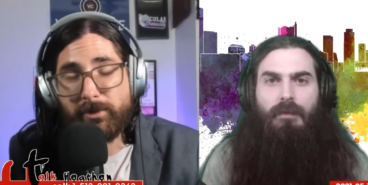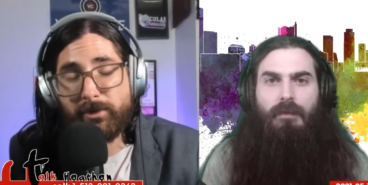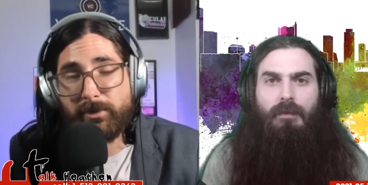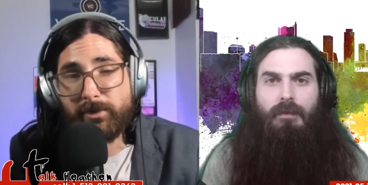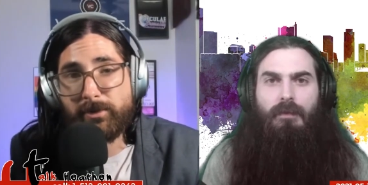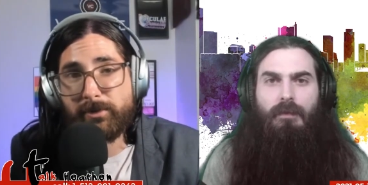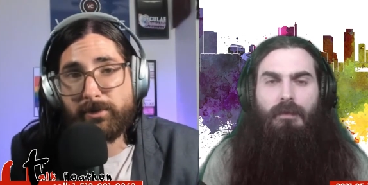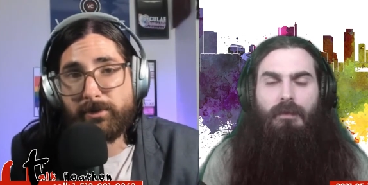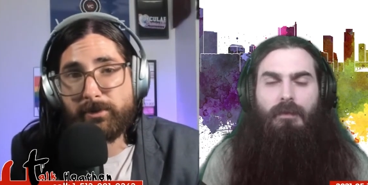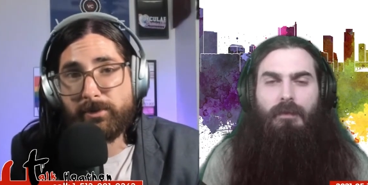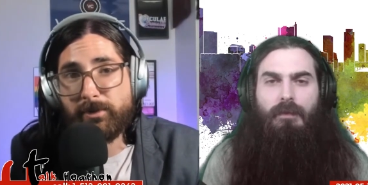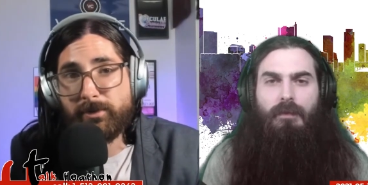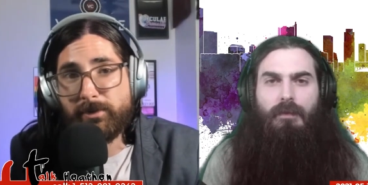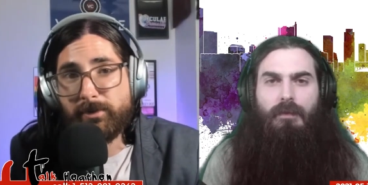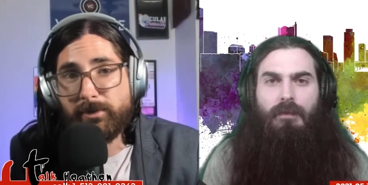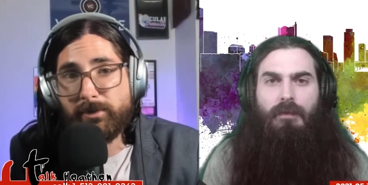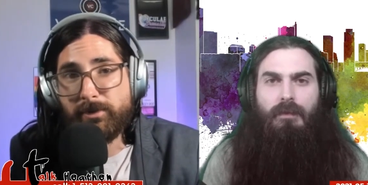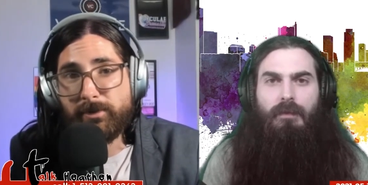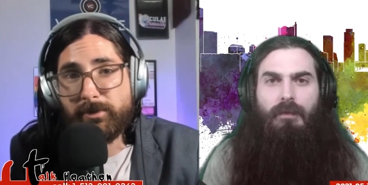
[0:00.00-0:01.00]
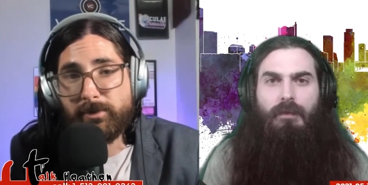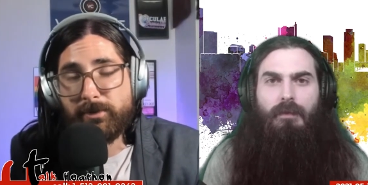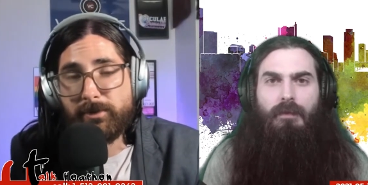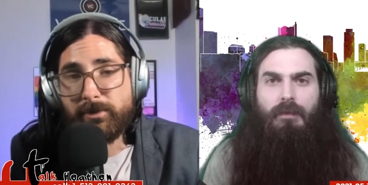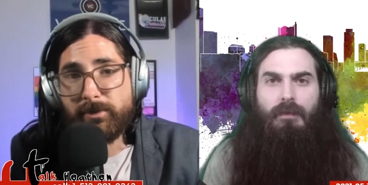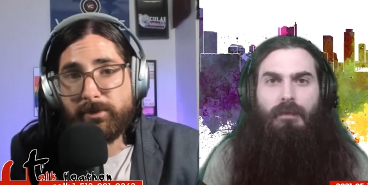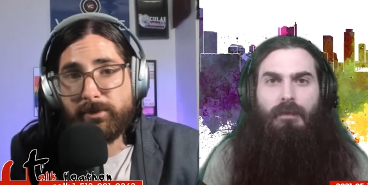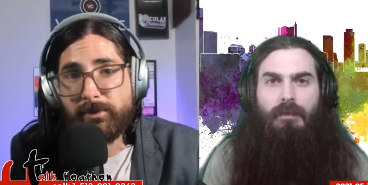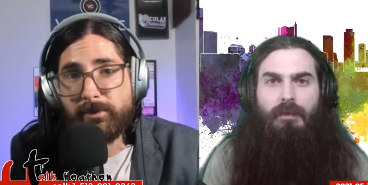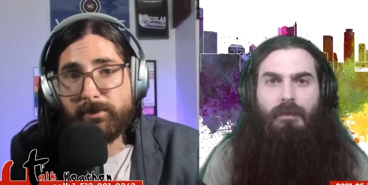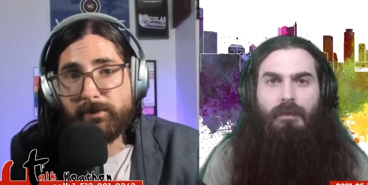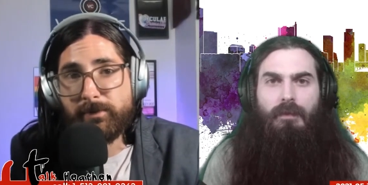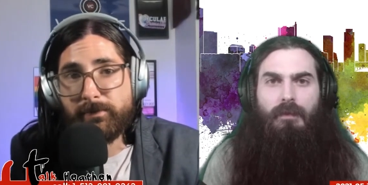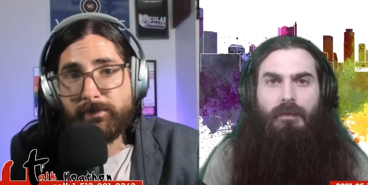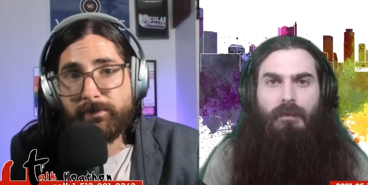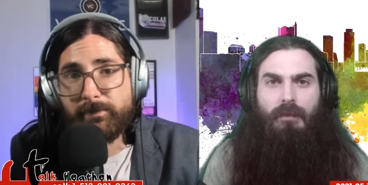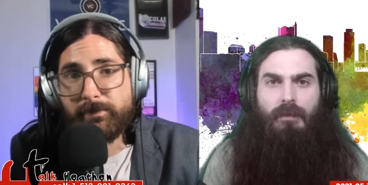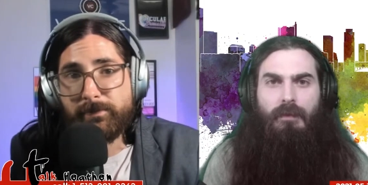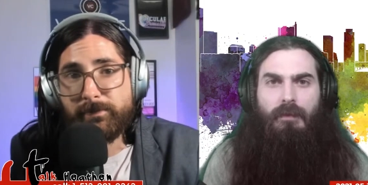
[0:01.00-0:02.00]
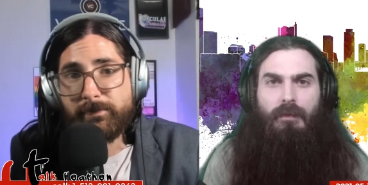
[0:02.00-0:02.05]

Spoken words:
Nobody speaks.